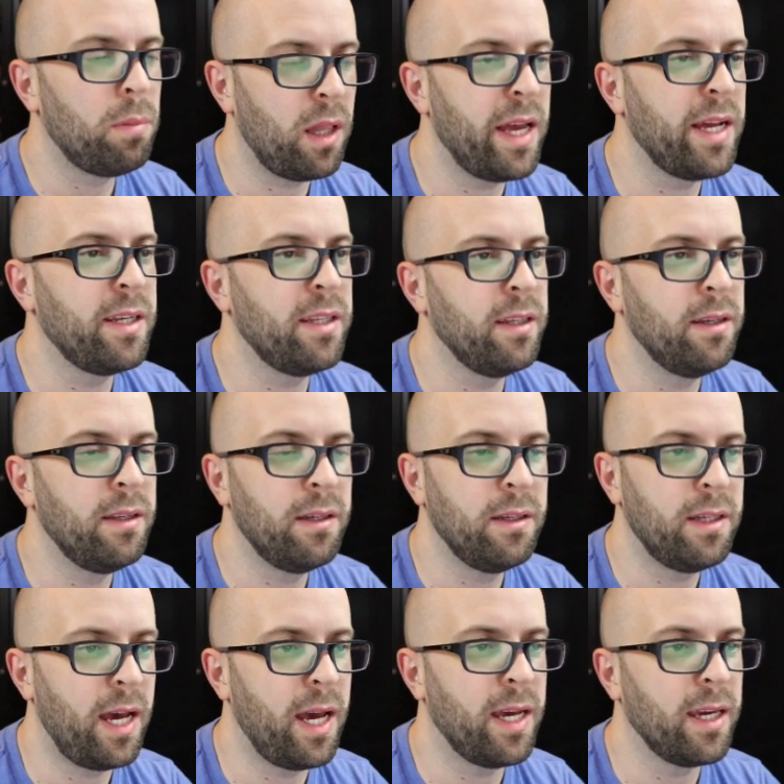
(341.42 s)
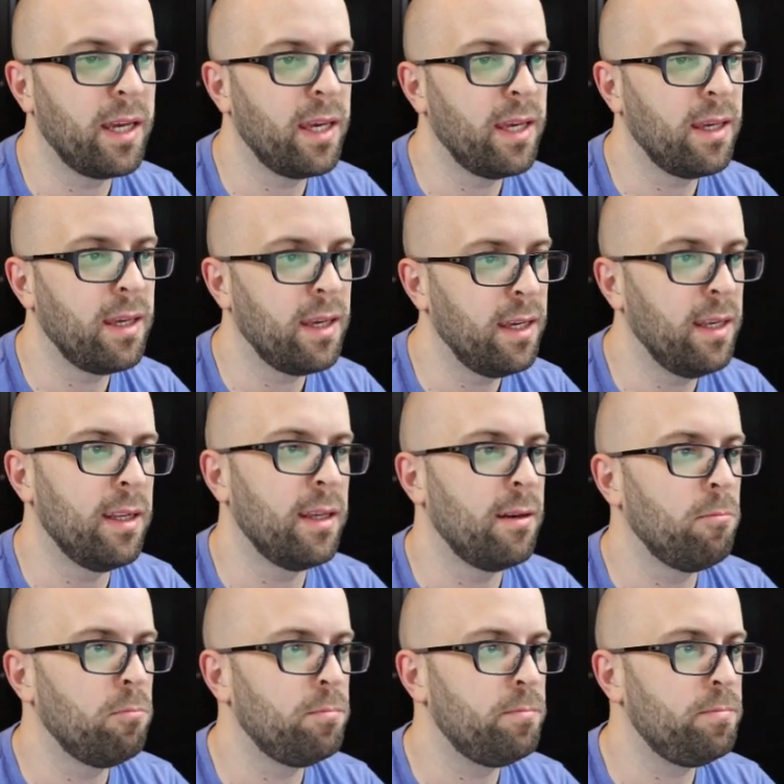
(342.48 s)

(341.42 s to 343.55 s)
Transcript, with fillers: planted tag in it.